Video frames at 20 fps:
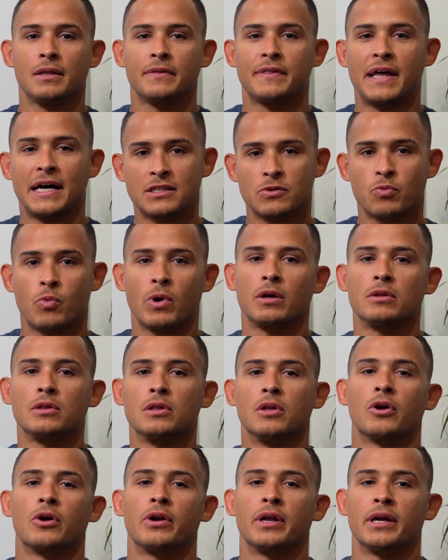that's where
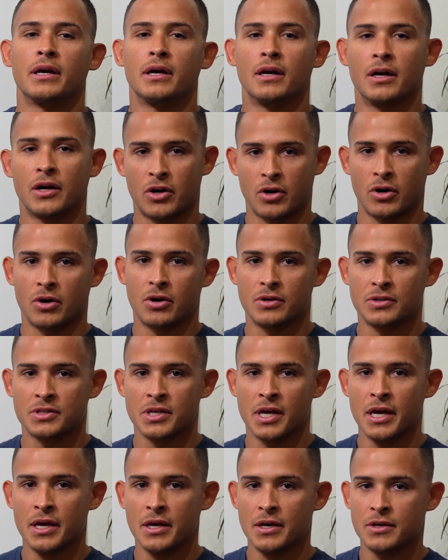learning occurs.
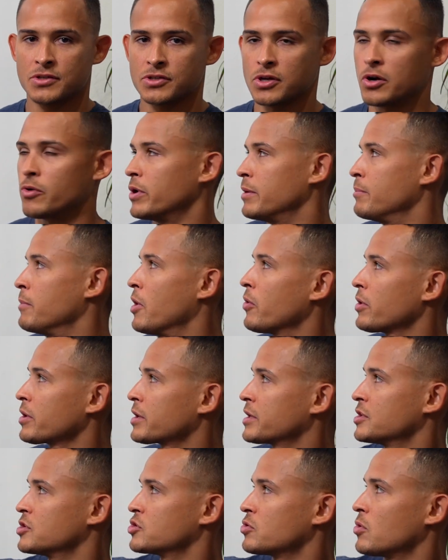So in motor
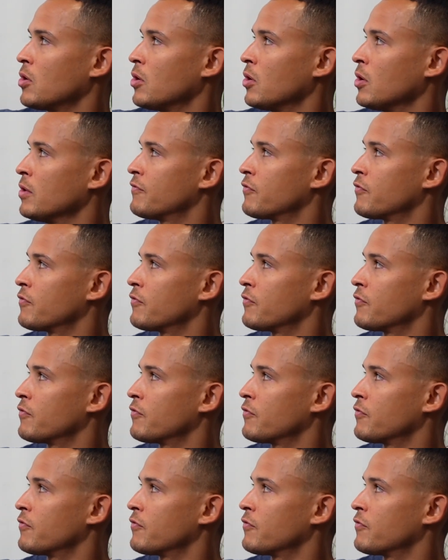control,